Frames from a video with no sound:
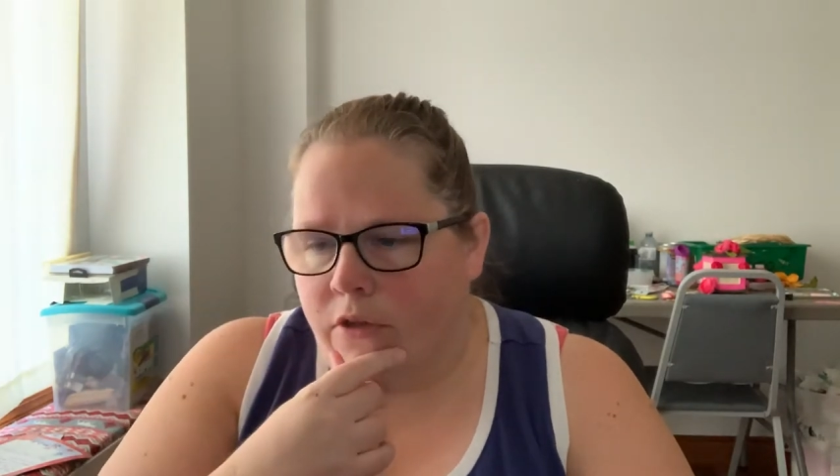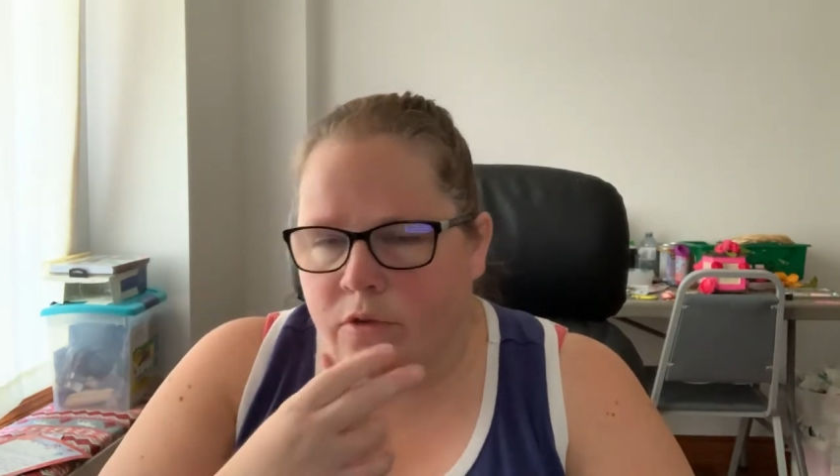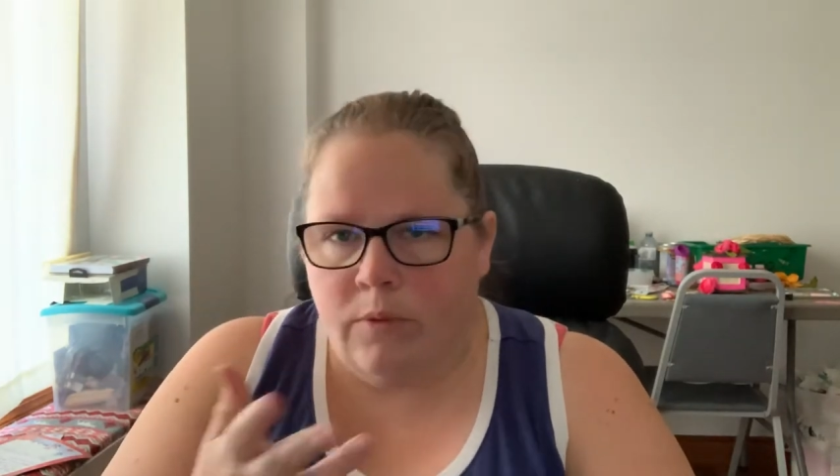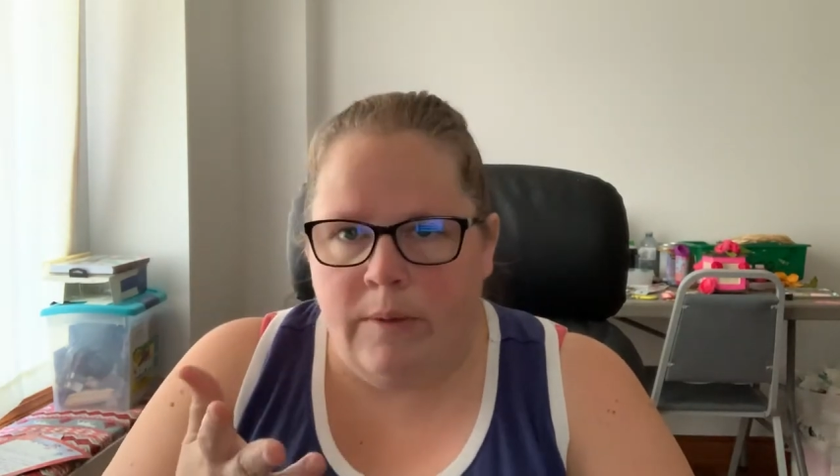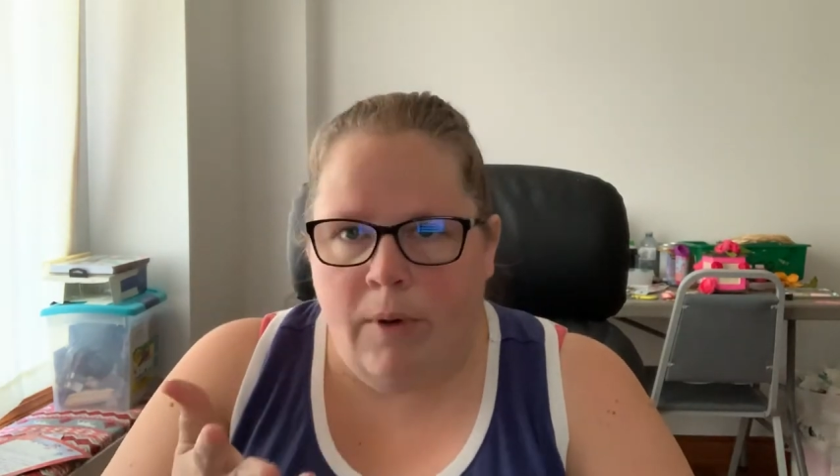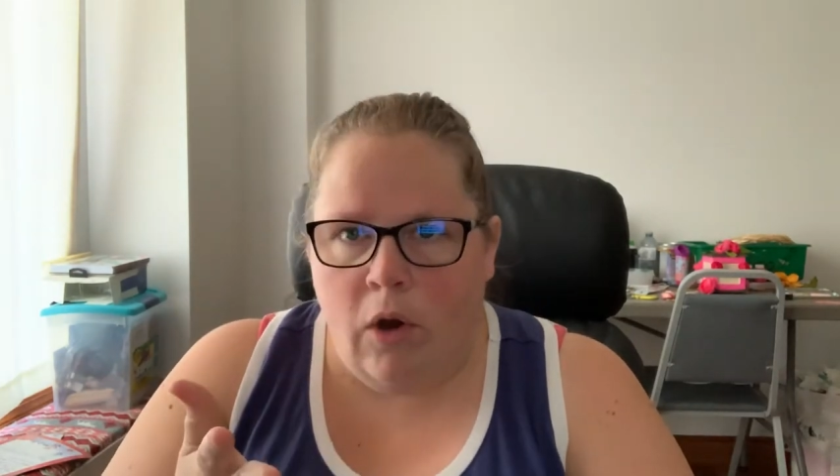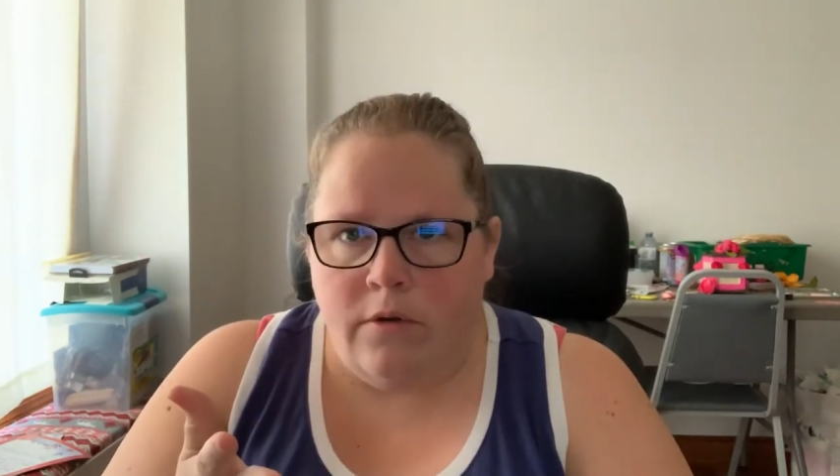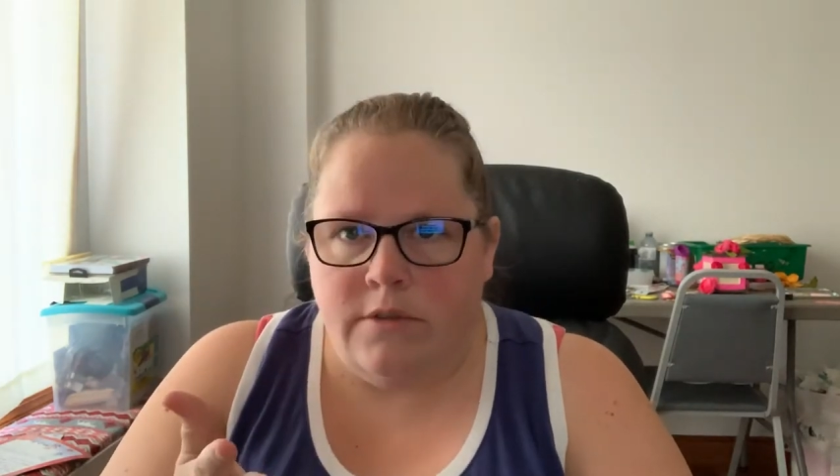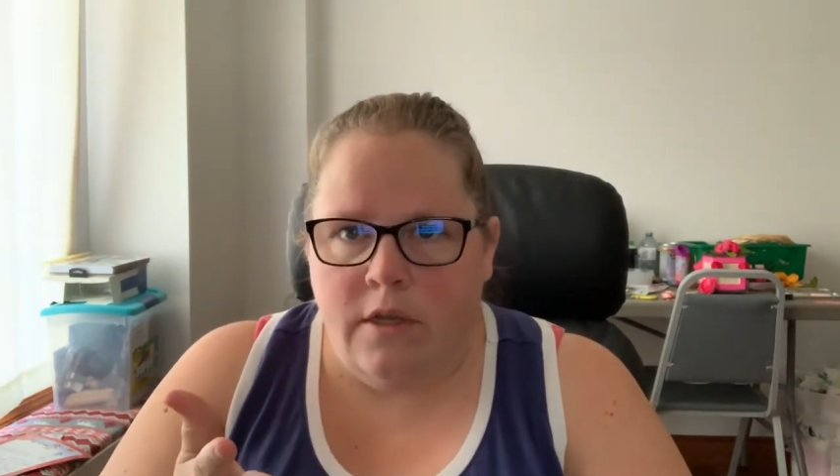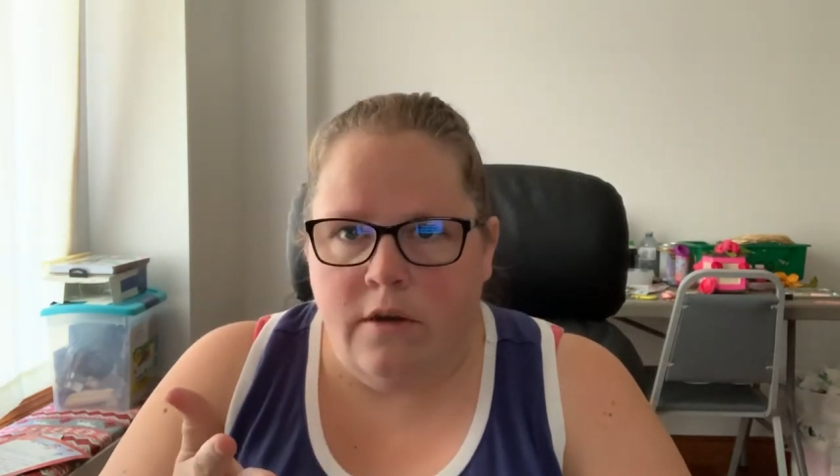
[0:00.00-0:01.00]
three
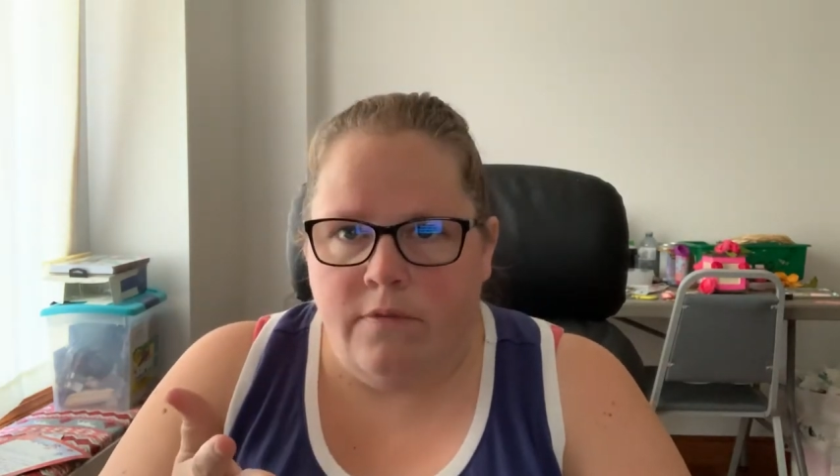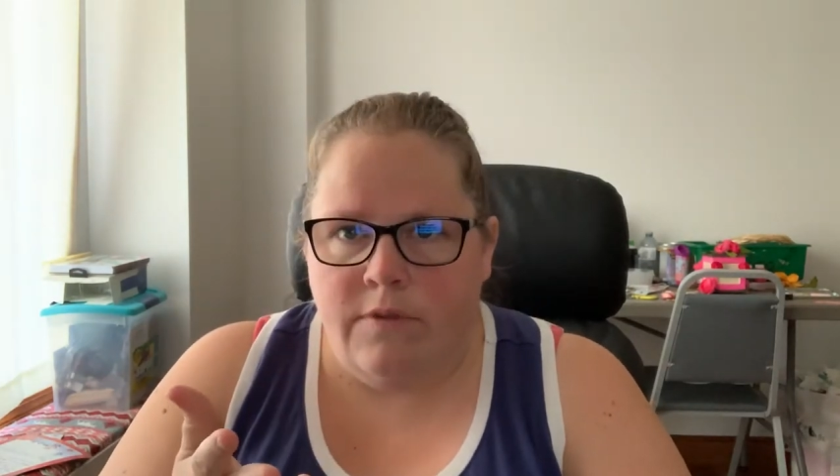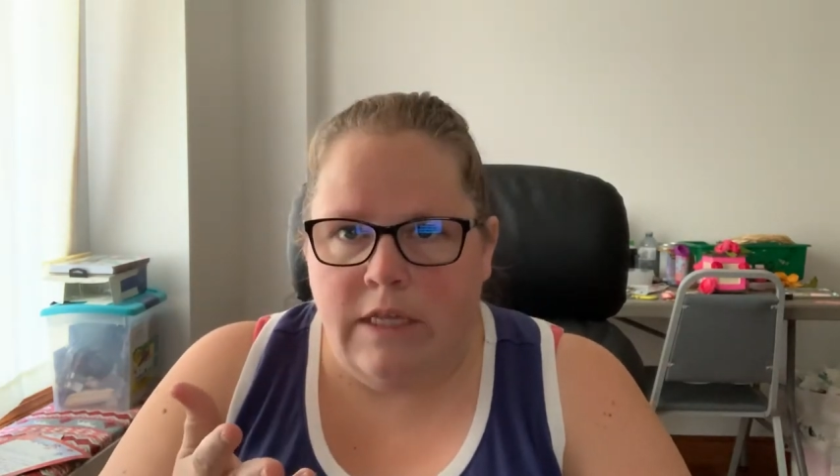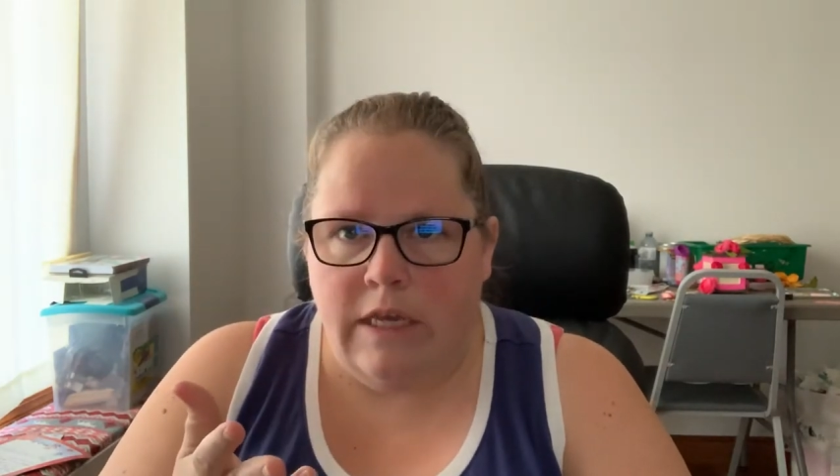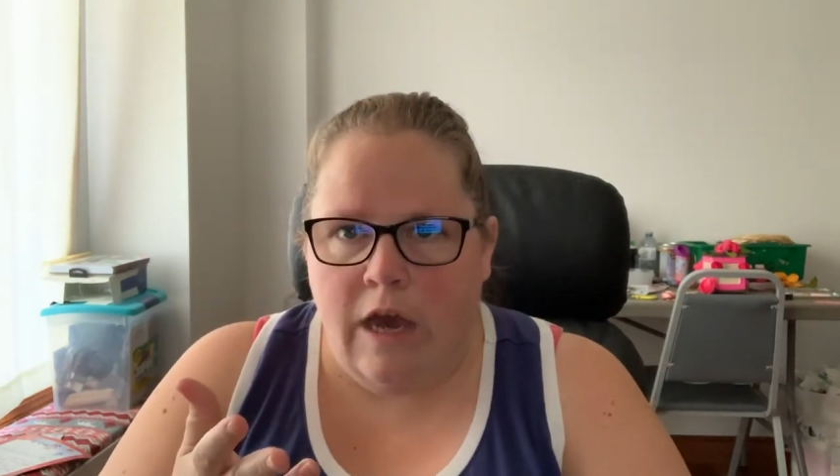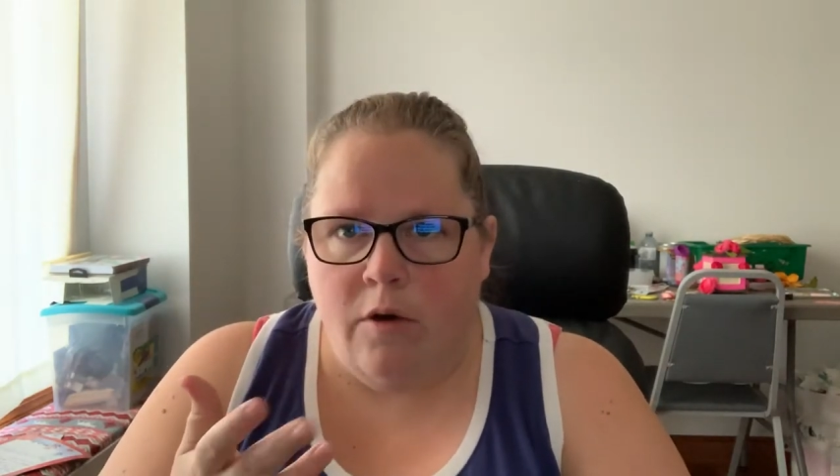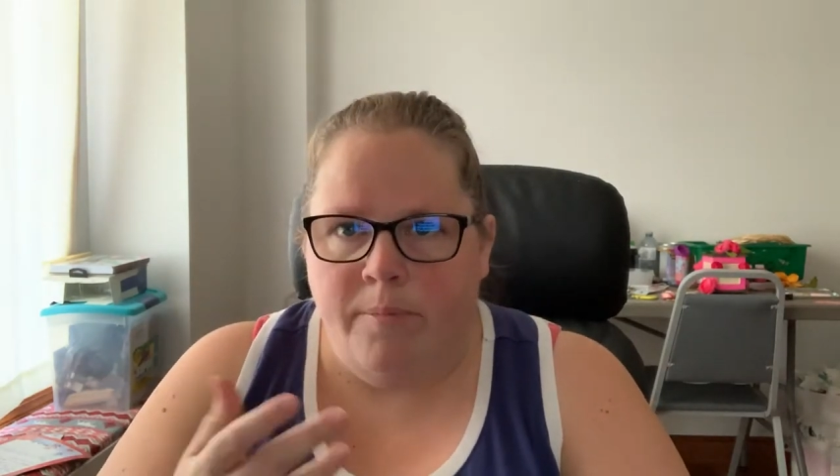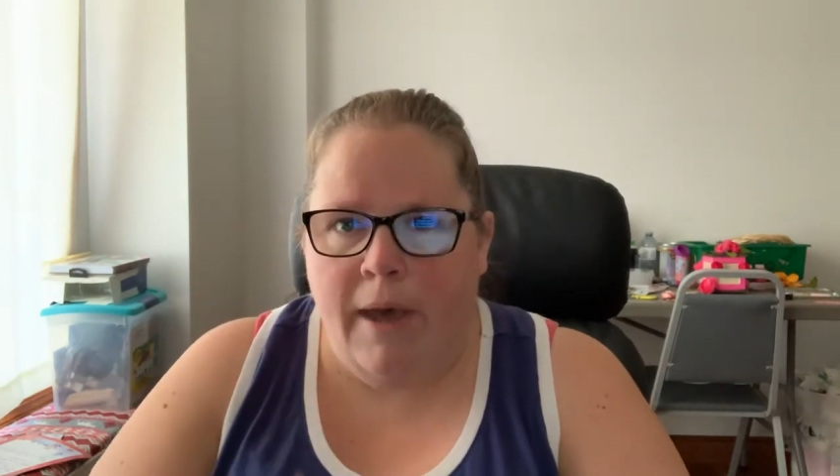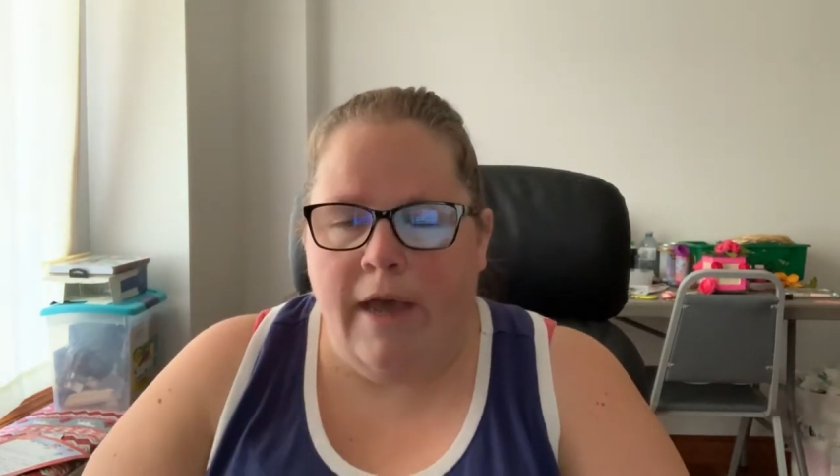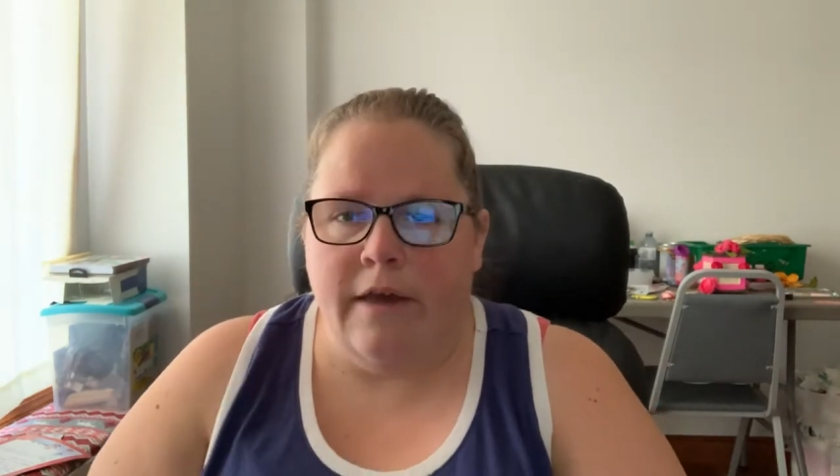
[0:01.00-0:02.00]
balls of the
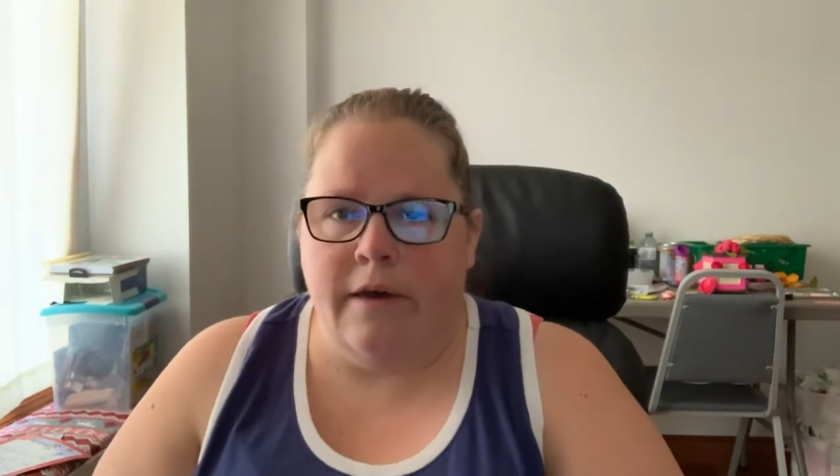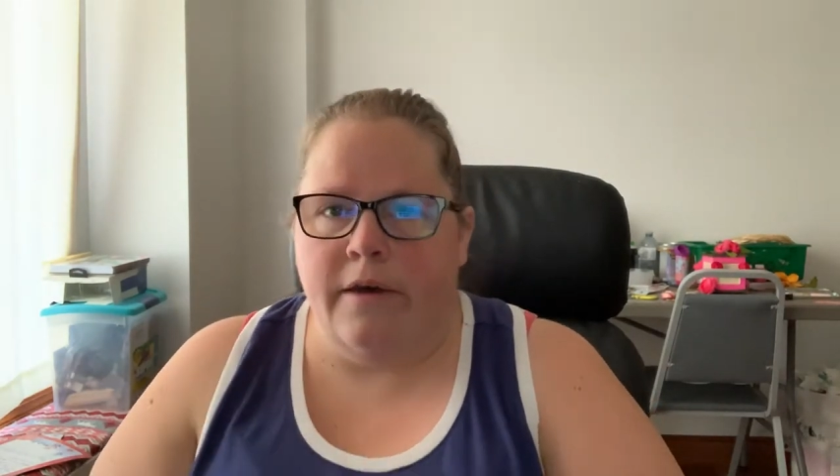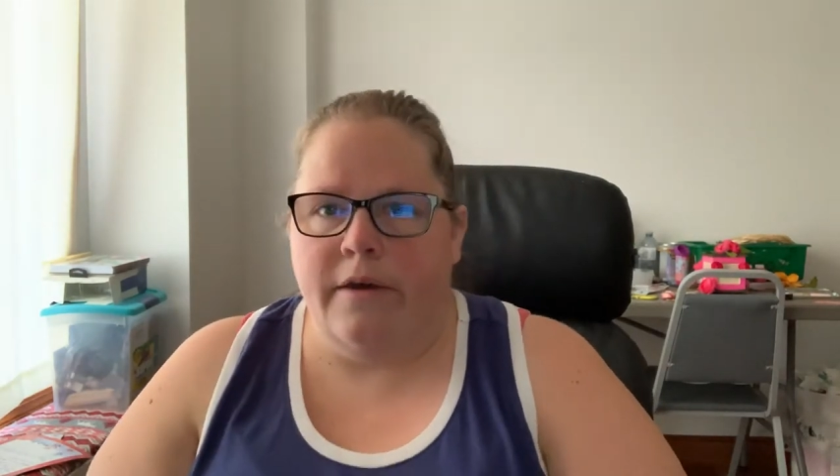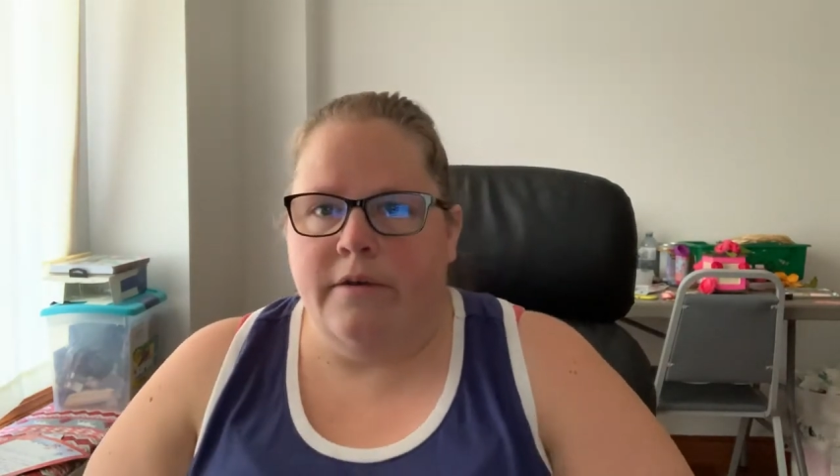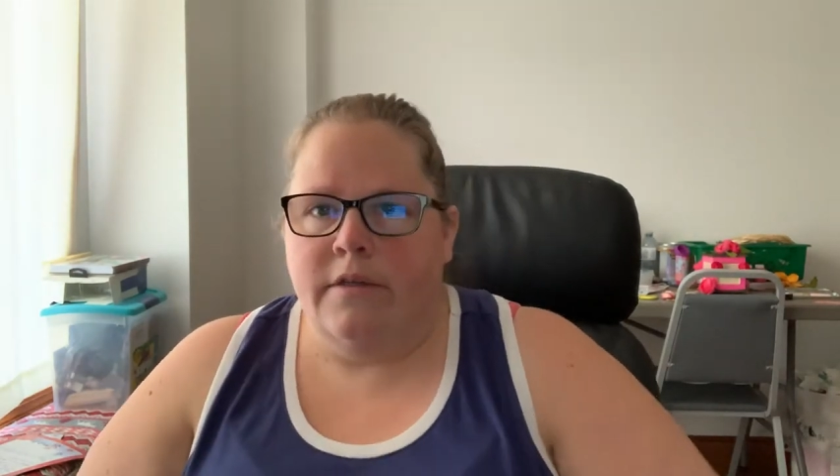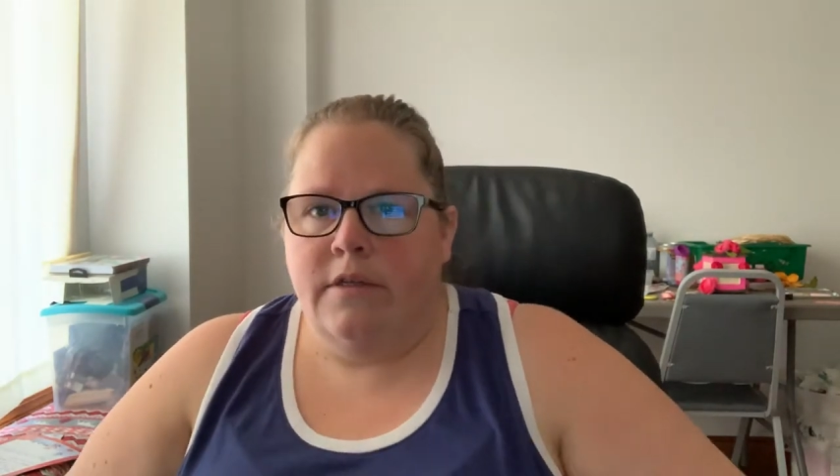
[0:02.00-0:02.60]
alpaca,